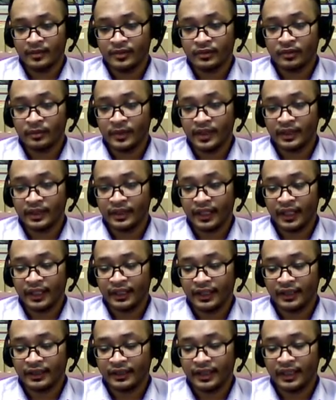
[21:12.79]
so mean that
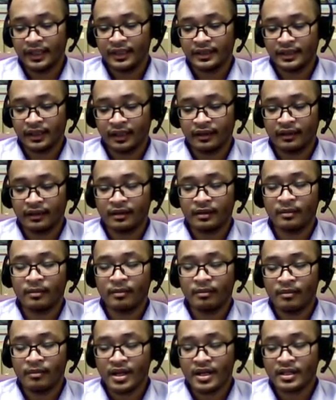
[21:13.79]
it is
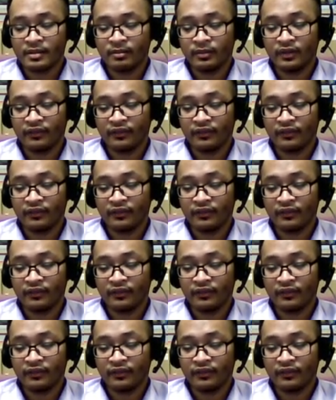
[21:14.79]
much more